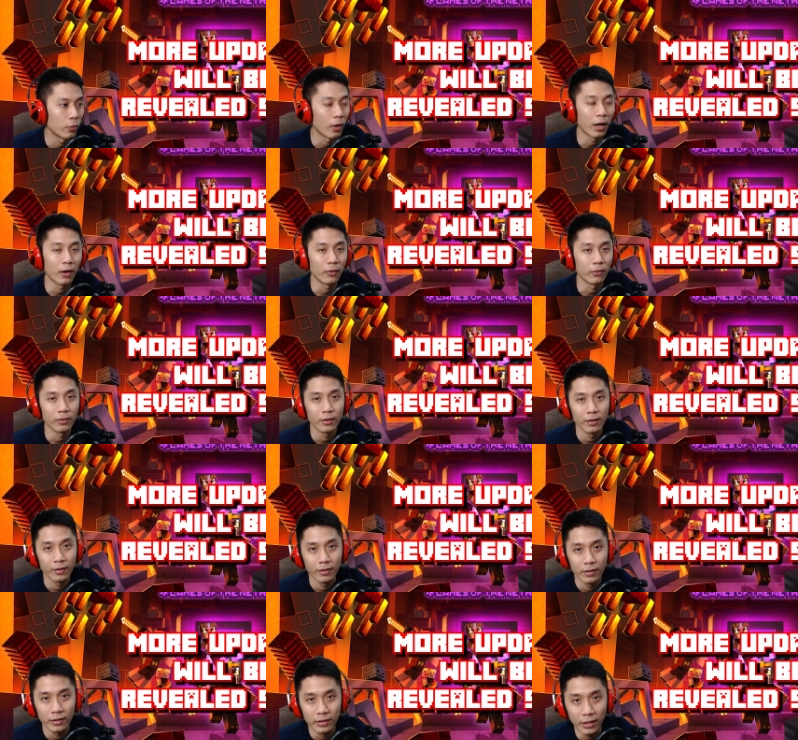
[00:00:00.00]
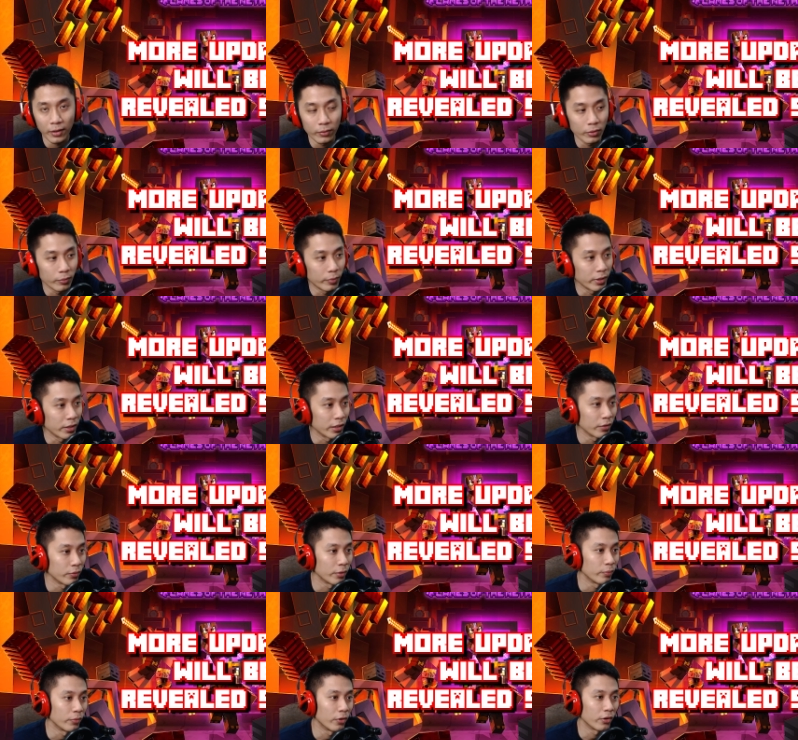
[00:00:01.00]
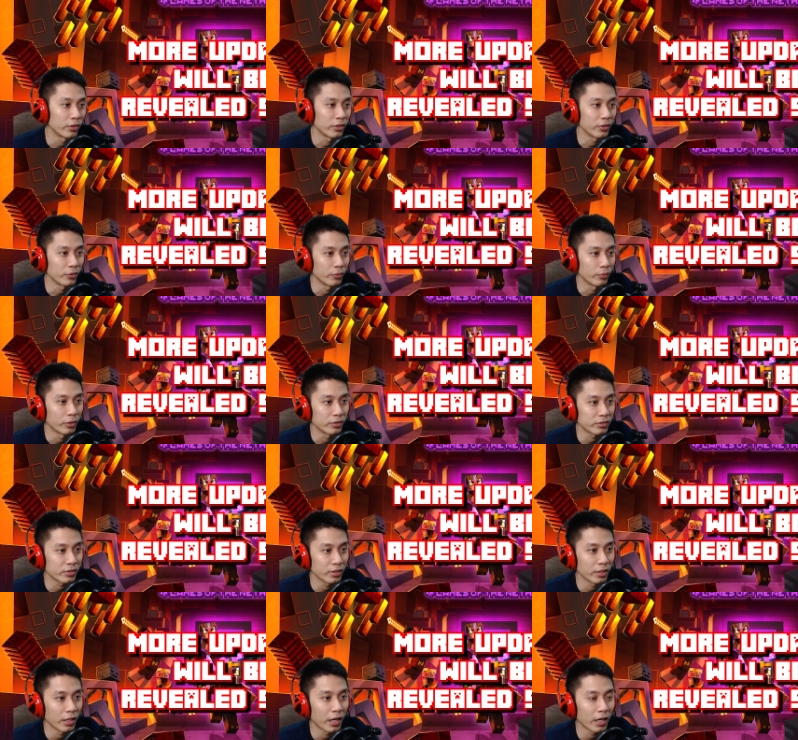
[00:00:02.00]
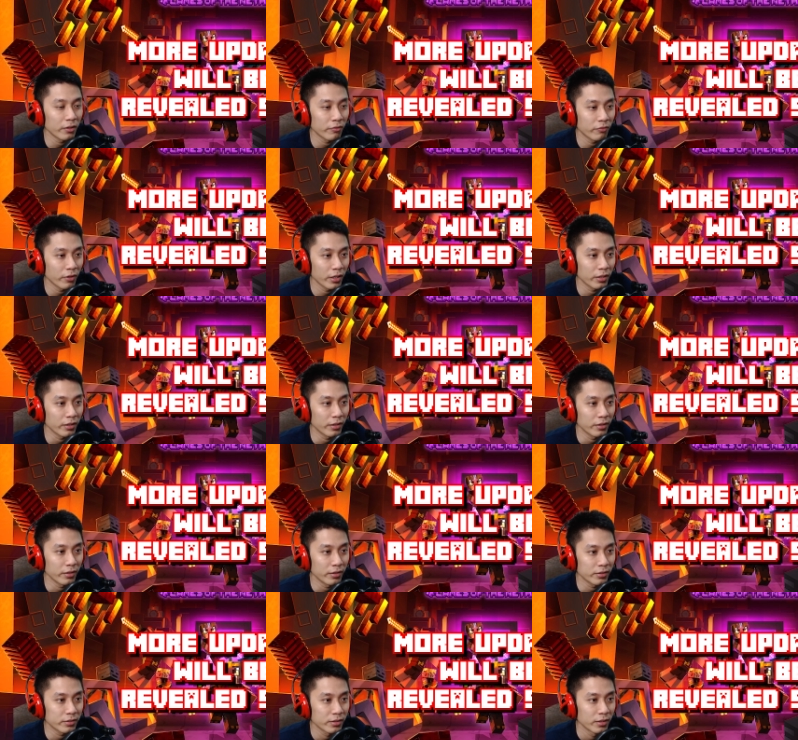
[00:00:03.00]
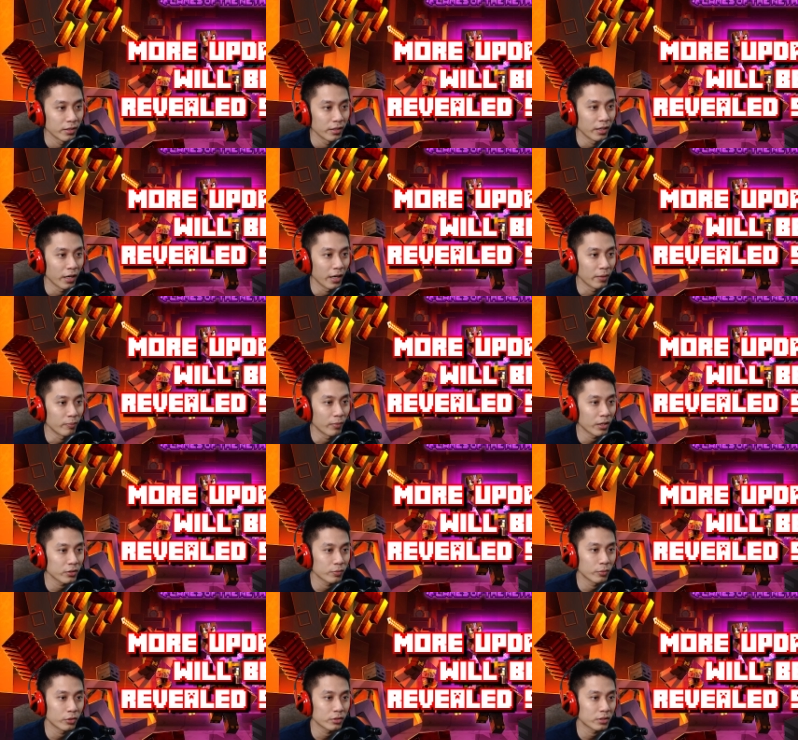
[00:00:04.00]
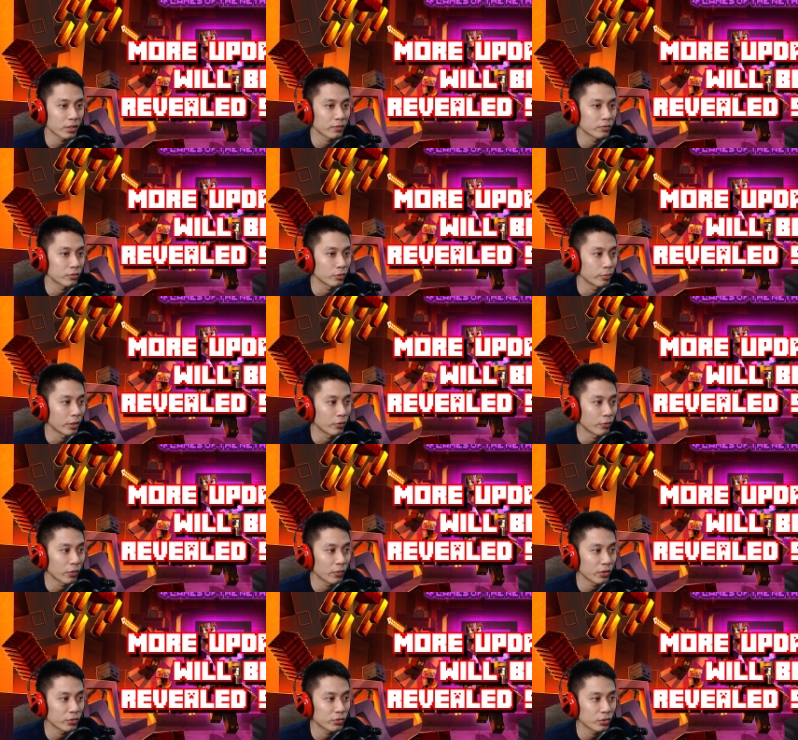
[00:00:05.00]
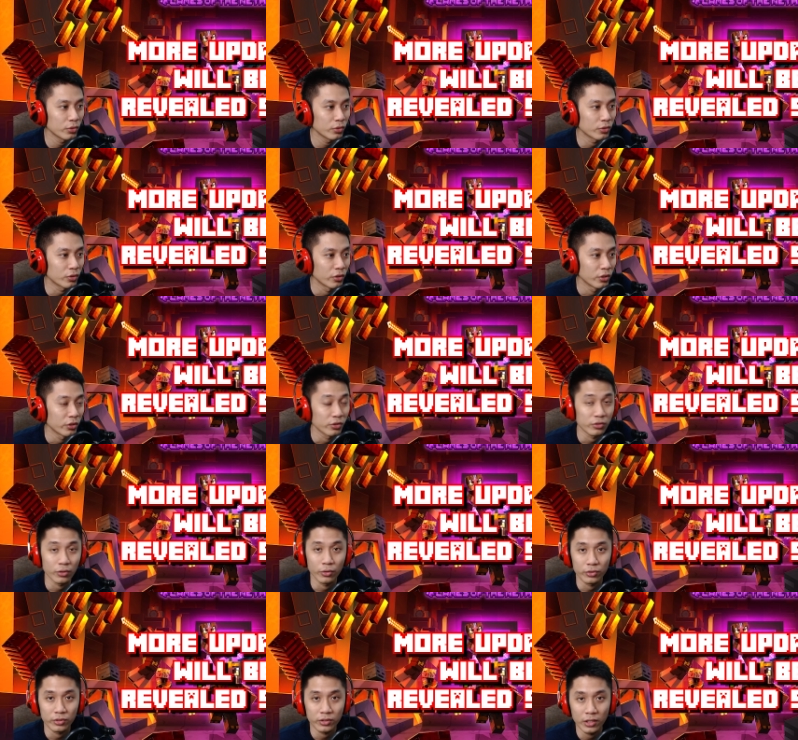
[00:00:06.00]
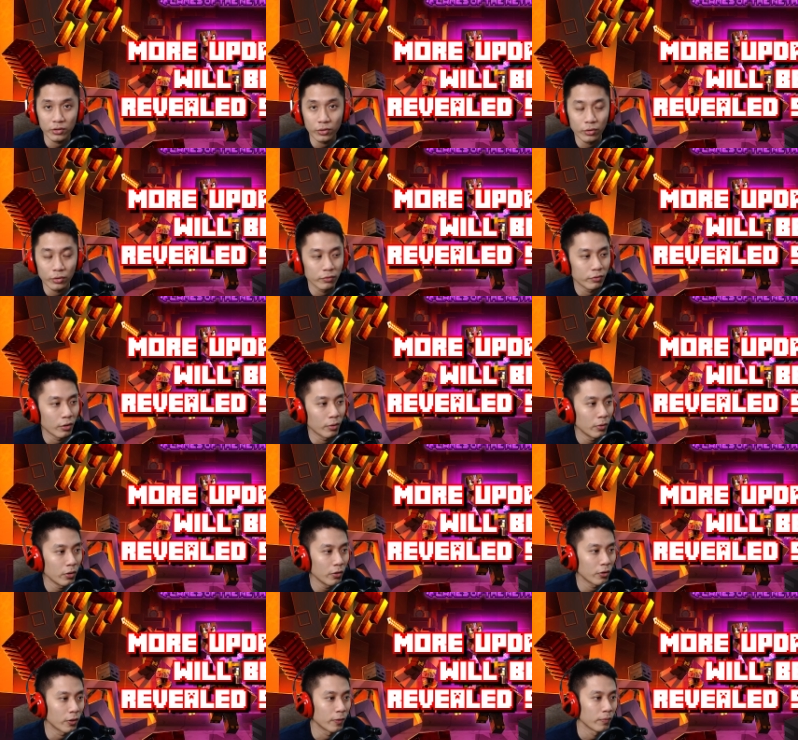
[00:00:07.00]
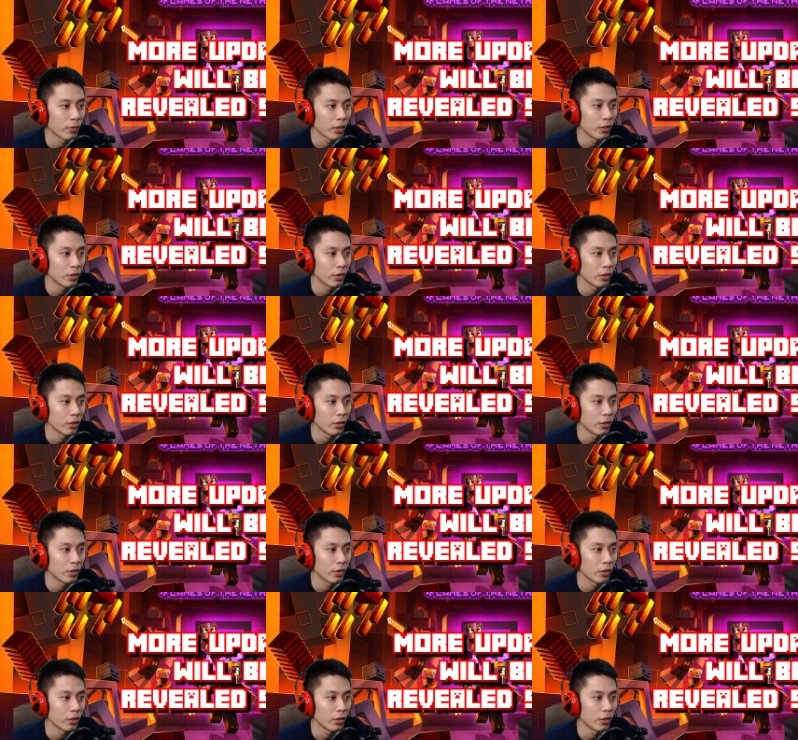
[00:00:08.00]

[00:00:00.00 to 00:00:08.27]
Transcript: Wow, there will be even more new monster artifact gears and much more stuff to be reviewed soon, so stay tuned for more.